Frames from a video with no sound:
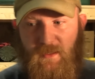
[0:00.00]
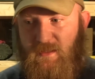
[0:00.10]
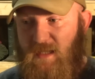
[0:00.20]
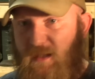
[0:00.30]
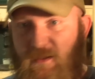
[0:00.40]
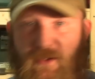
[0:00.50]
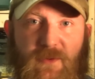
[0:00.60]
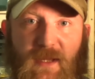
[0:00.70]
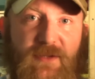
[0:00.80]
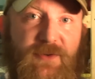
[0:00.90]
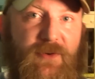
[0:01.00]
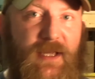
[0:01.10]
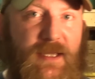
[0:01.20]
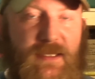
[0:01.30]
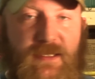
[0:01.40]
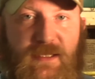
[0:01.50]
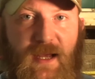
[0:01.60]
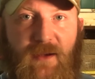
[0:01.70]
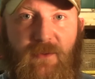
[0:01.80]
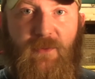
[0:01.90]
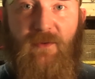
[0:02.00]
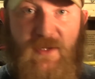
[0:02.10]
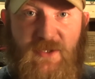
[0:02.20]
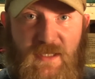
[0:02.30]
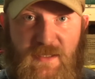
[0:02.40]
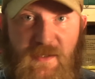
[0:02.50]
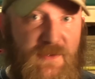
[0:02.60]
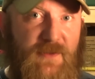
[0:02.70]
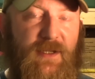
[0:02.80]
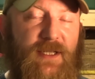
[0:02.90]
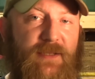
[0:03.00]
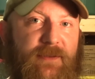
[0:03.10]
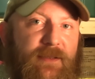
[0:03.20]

It's not new history. It's not revisionist history.